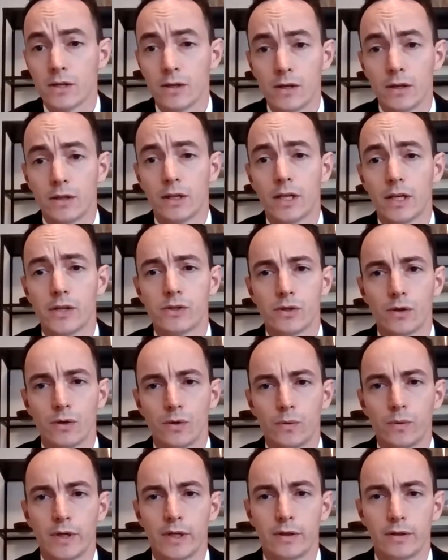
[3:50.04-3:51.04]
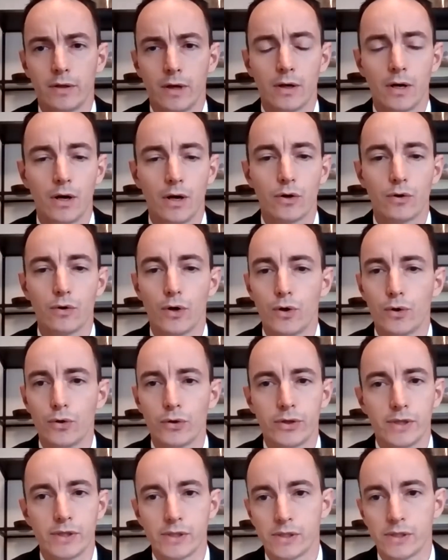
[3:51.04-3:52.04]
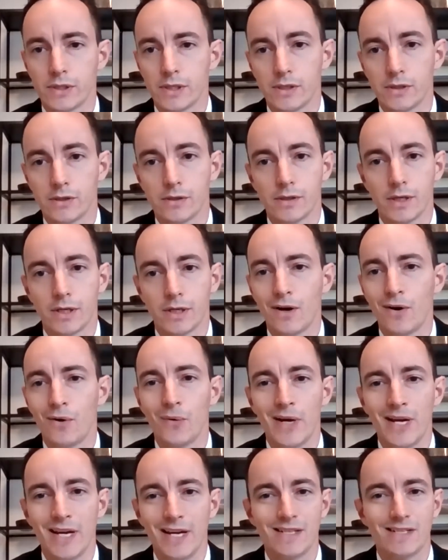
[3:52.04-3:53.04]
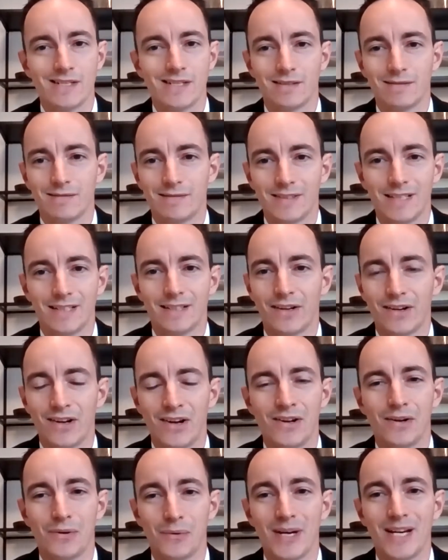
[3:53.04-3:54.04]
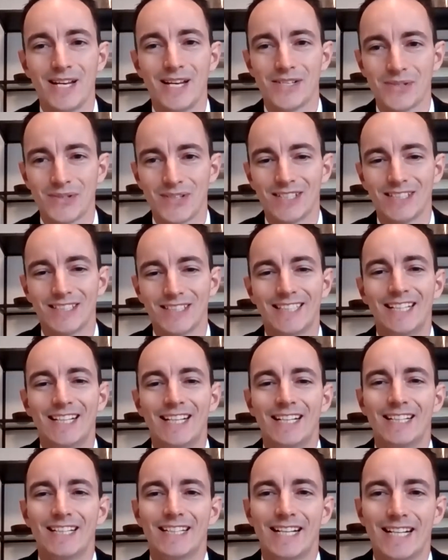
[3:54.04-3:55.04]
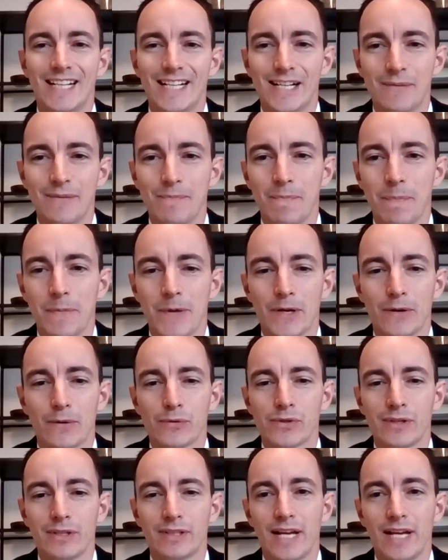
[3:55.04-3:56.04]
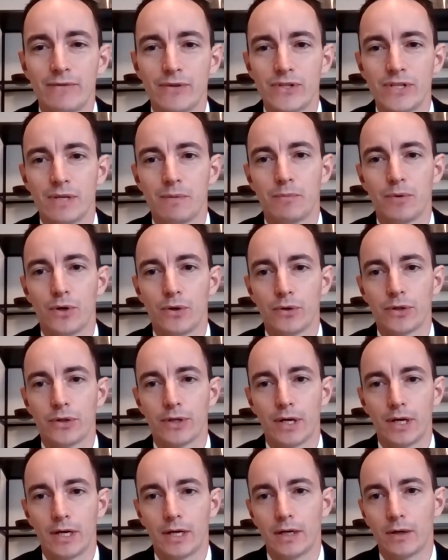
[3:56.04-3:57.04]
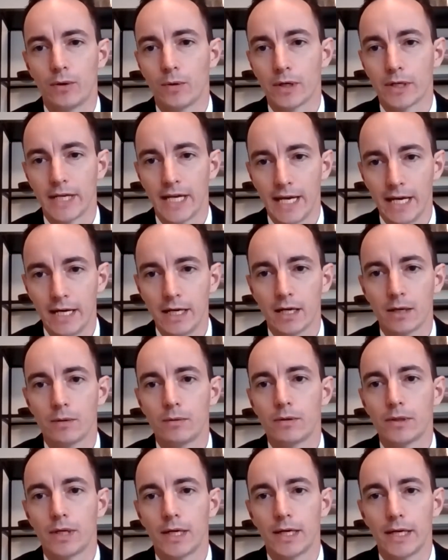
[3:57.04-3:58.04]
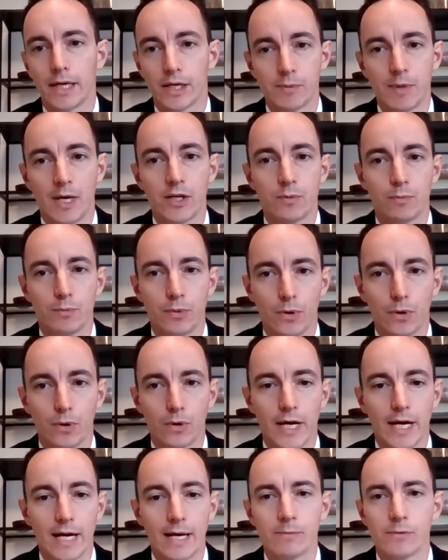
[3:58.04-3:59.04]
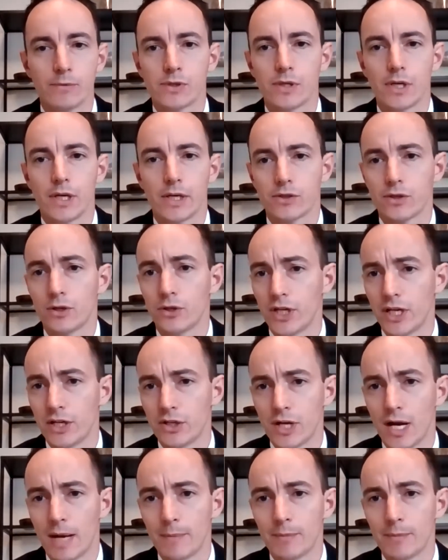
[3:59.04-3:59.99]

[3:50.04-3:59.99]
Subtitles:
certainly. So our growth is in all ways and in all ways, really. So leveraging both our organic expansion programs, search engine